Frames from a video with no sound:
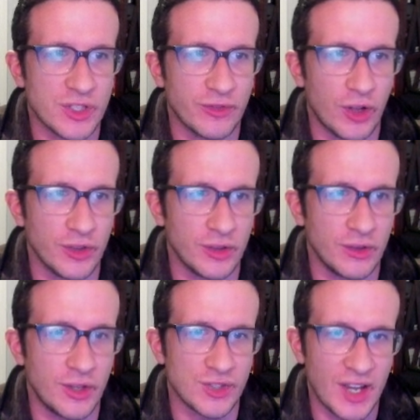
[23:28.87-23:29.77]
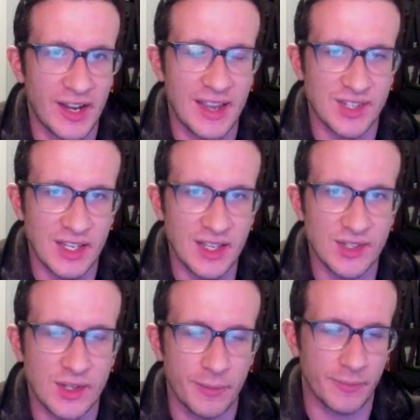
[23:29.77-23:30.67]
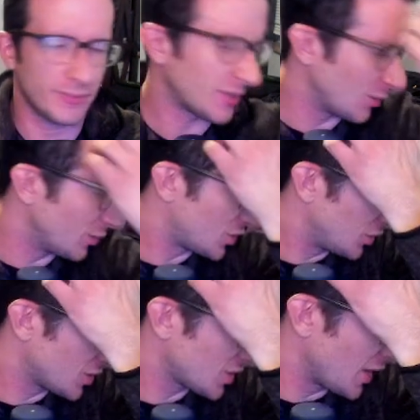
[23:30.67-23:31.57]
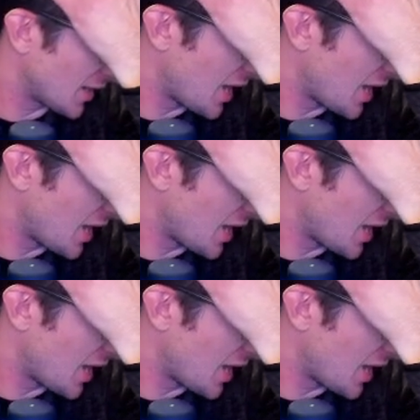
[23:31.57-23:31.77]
First of all, there's knight a6, which looks